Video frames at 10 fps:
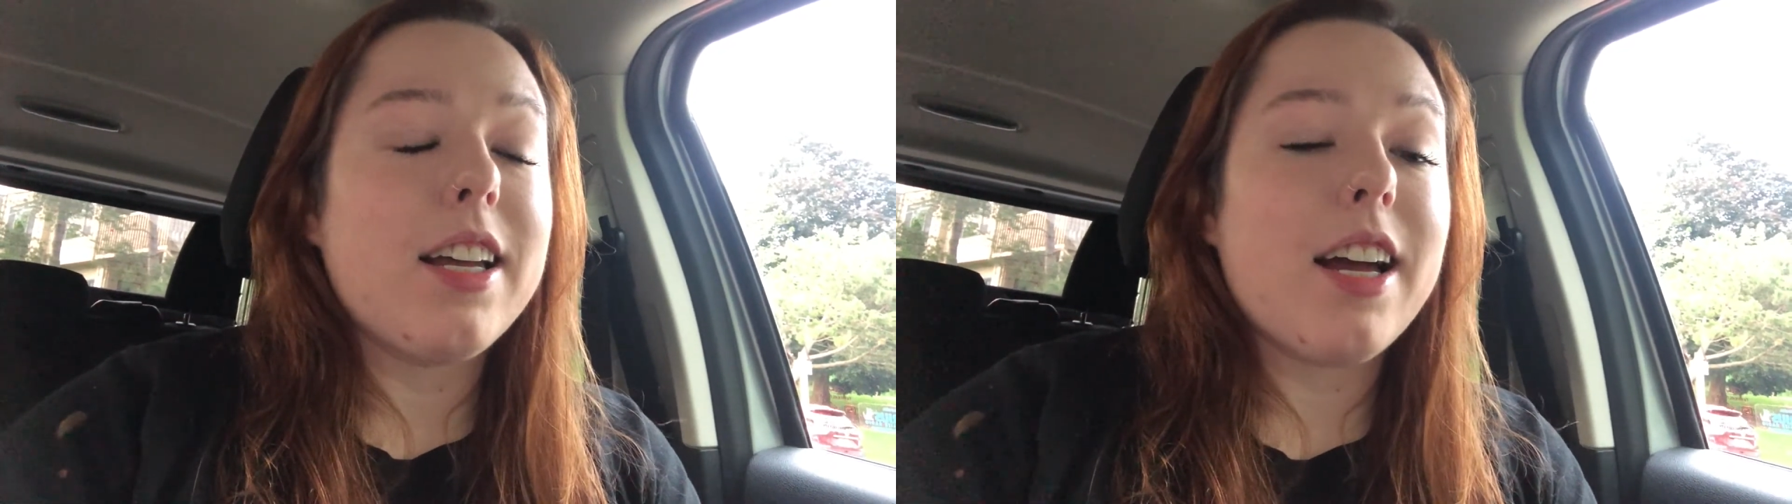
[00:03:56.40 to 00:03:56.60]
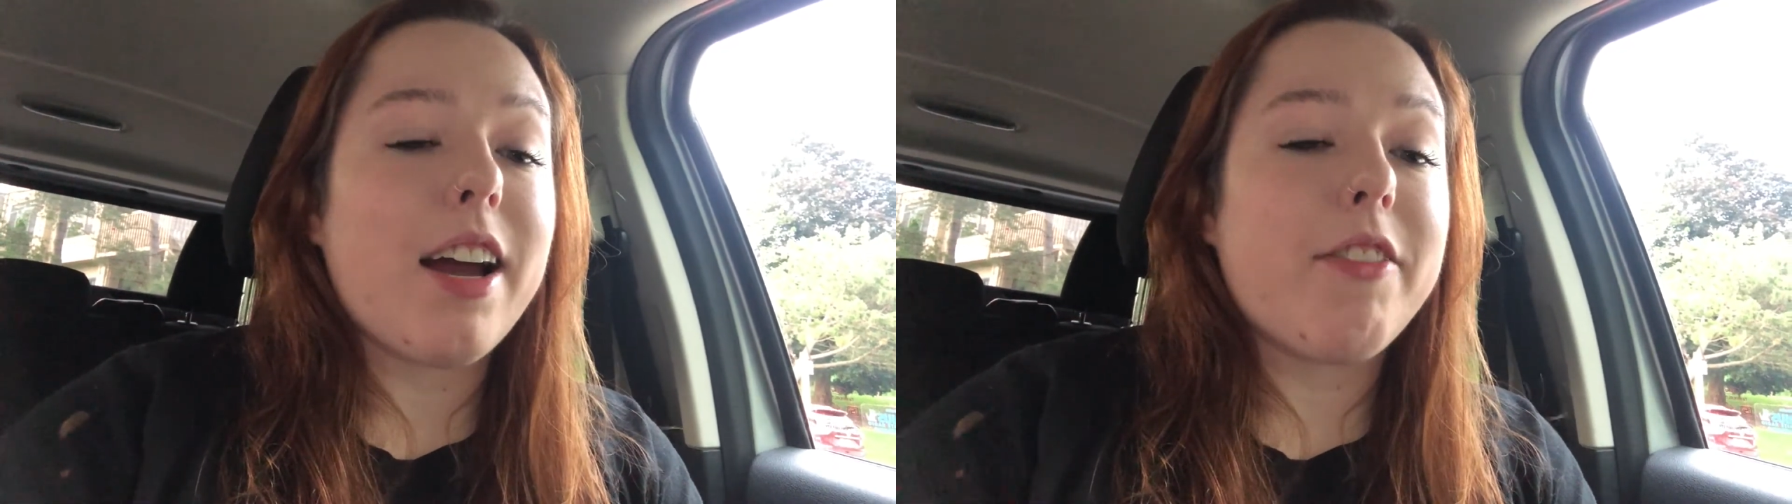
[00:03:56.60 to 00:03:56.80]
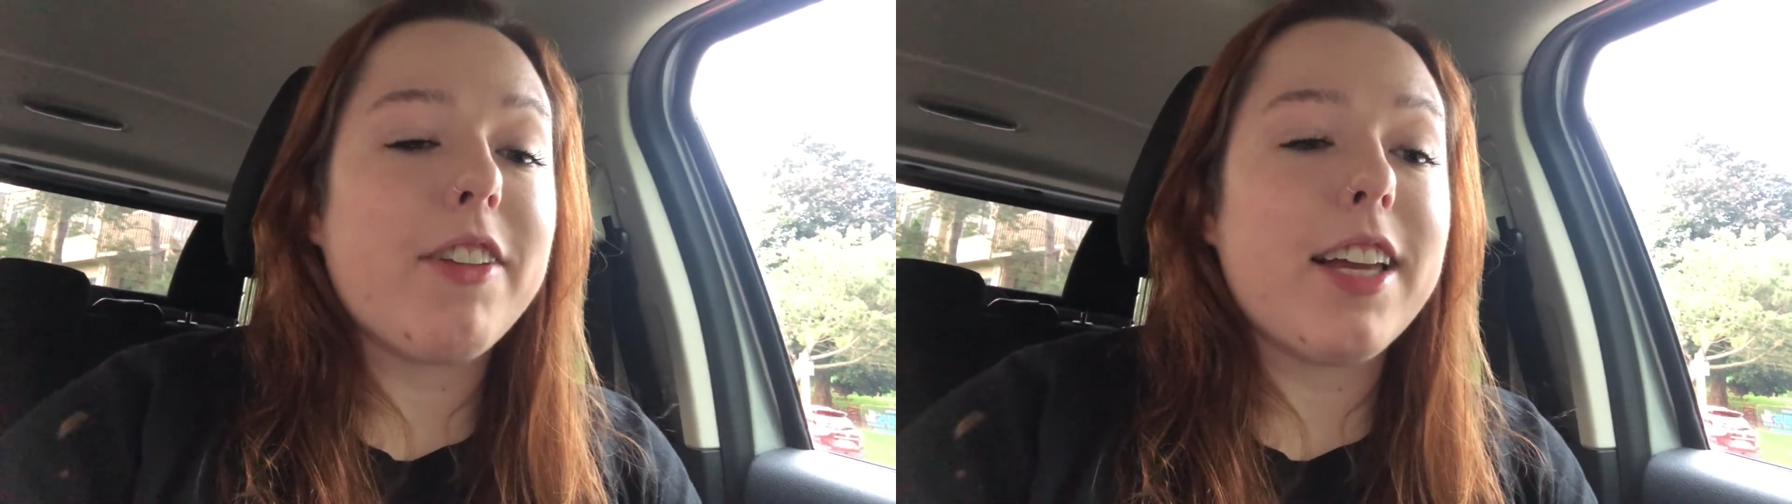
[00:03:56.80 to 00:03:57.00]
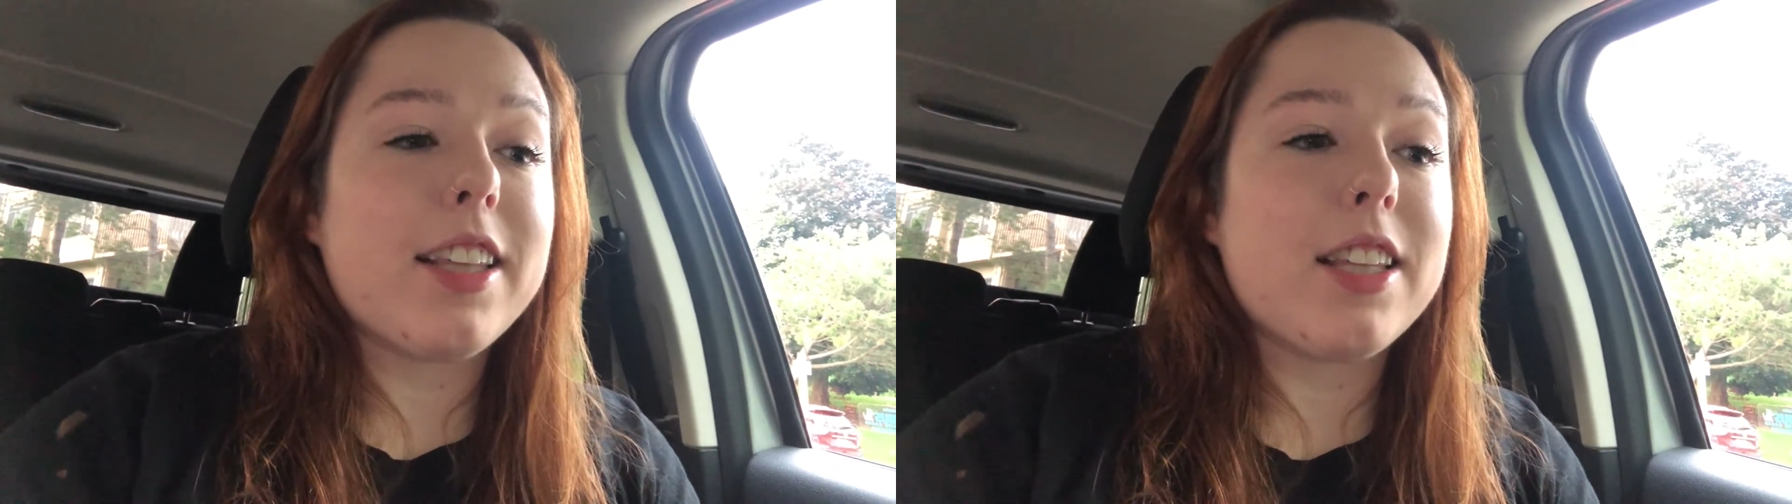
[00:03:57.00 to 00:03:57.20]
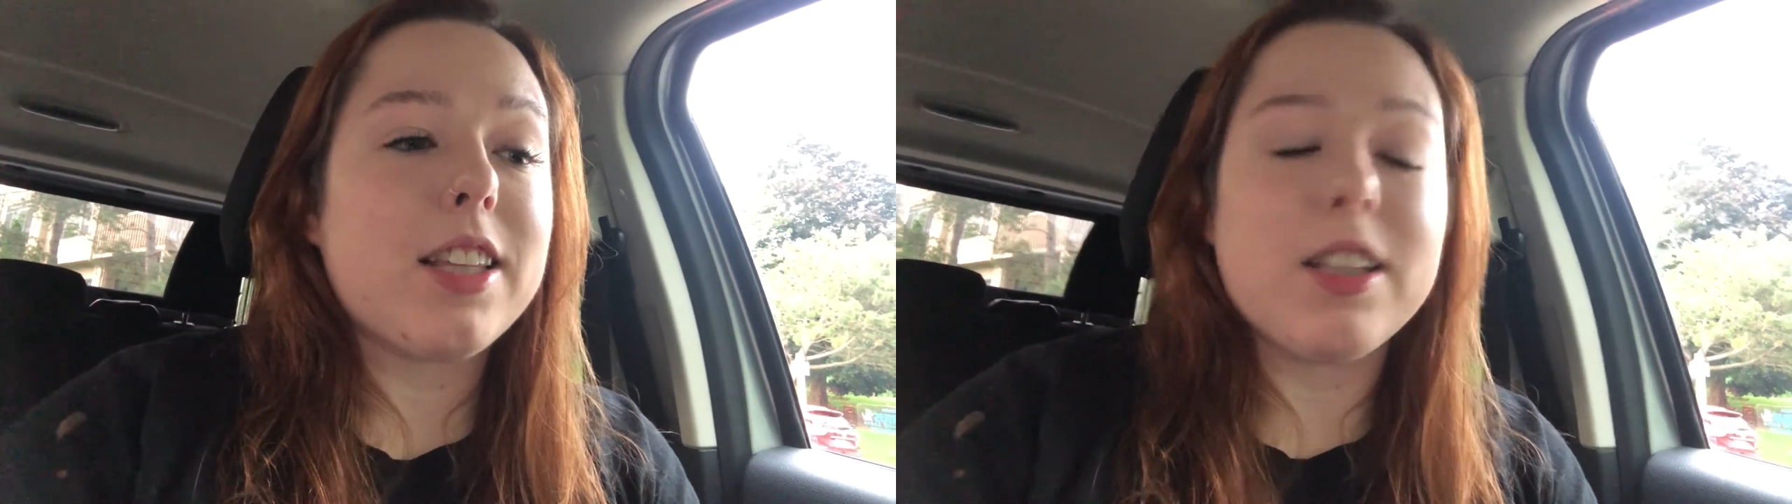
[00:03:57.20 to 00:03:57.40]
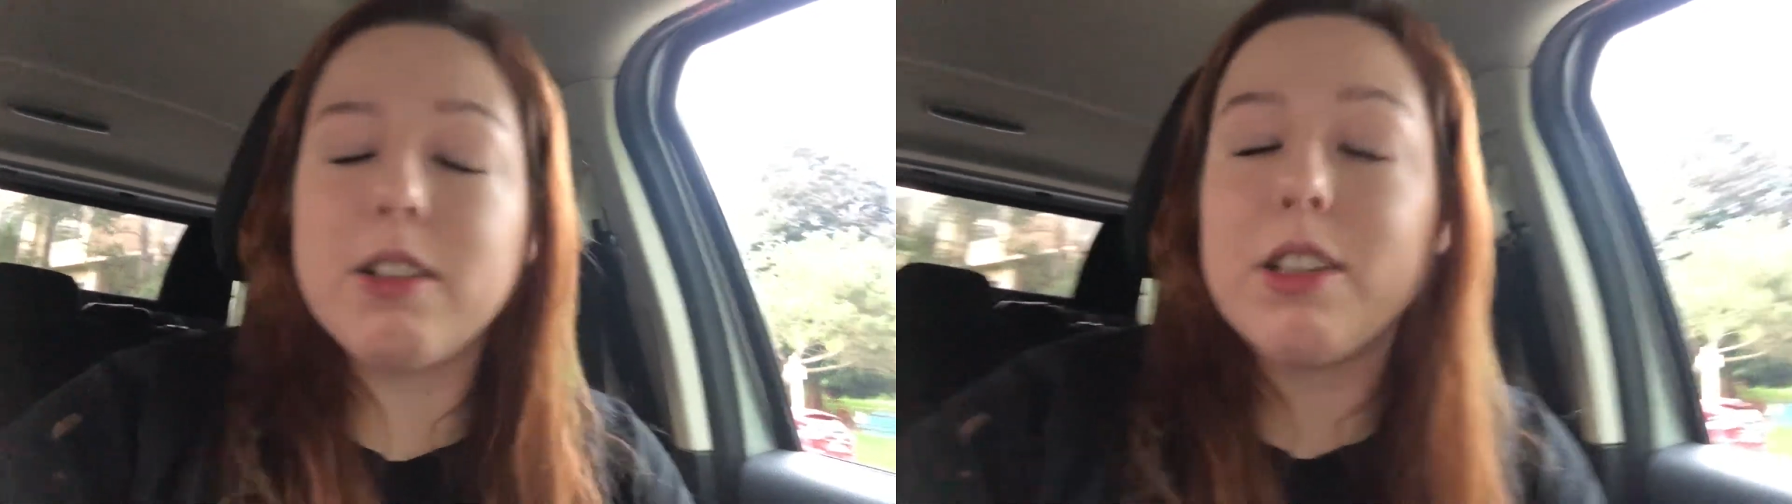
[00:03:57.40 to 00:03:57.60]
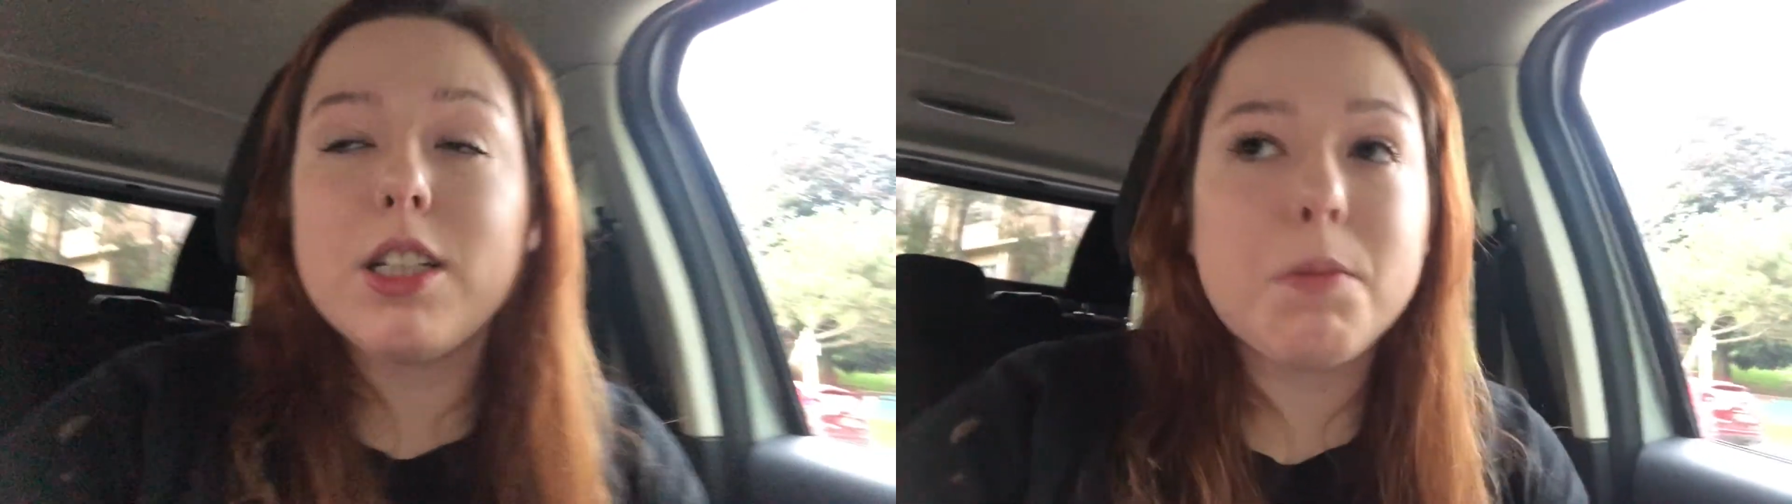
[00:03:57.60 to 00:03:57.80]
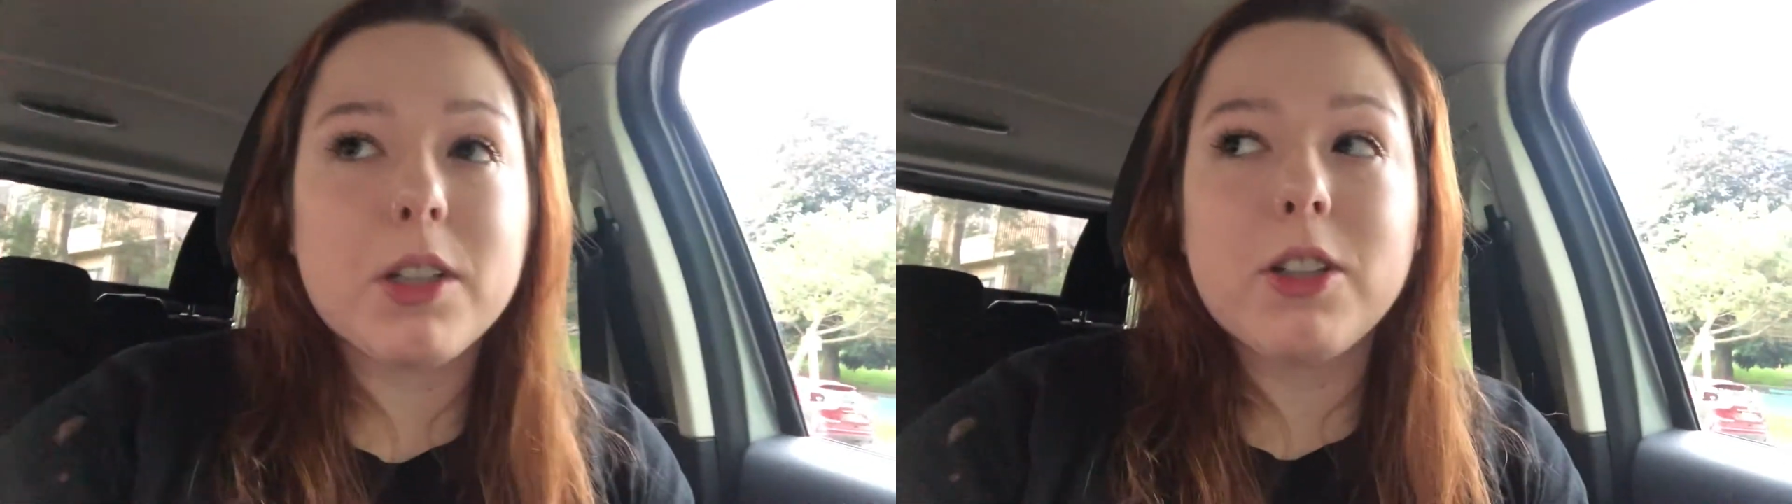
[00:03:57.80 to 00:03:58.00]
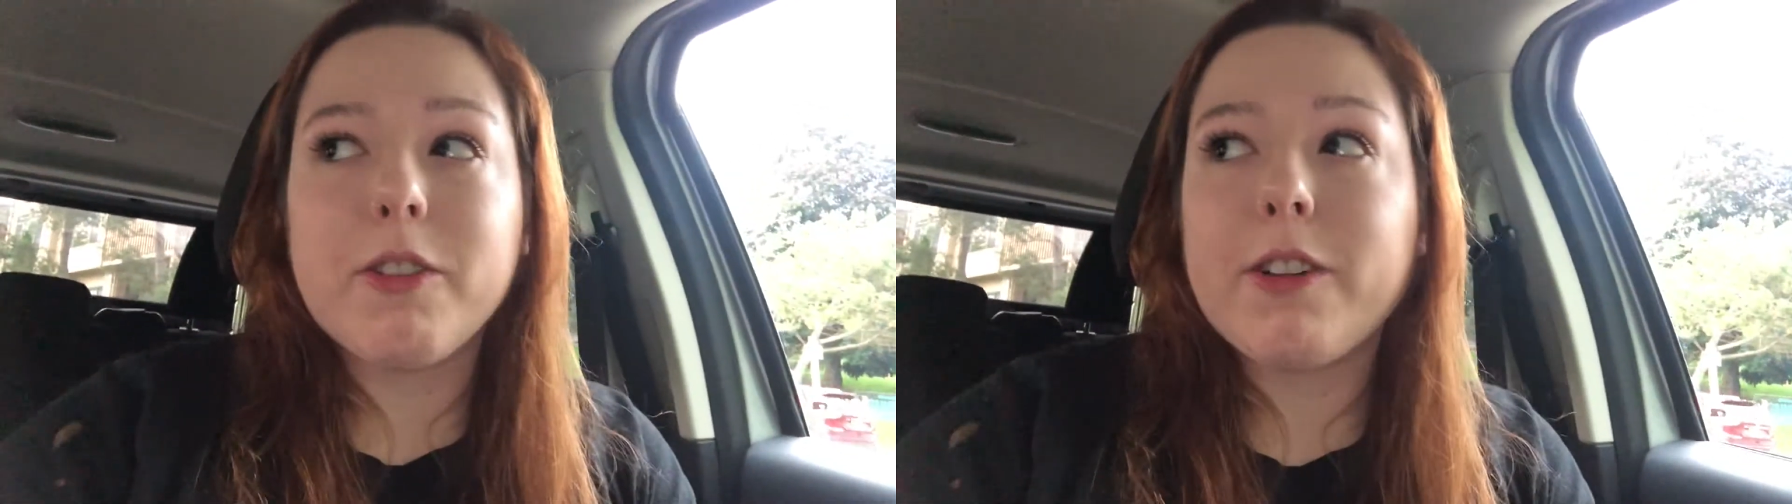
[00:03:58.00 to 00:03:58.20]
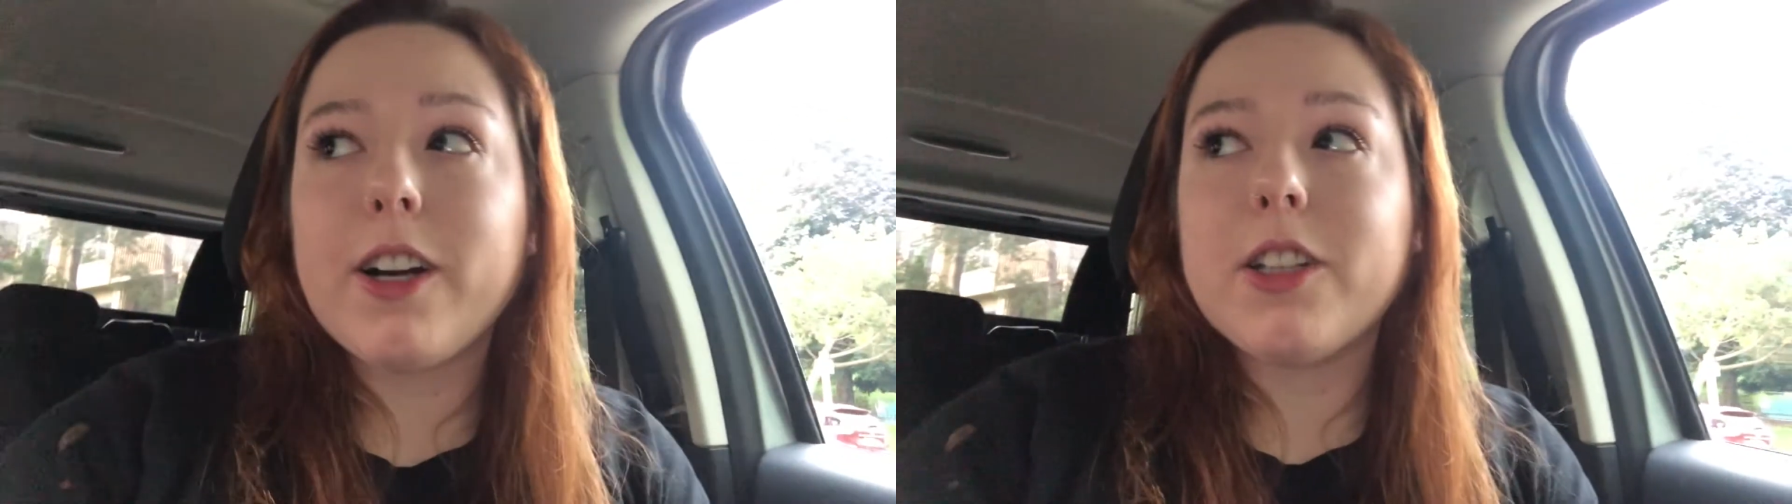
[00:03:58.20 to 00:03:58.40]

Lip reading: I feel like this book so far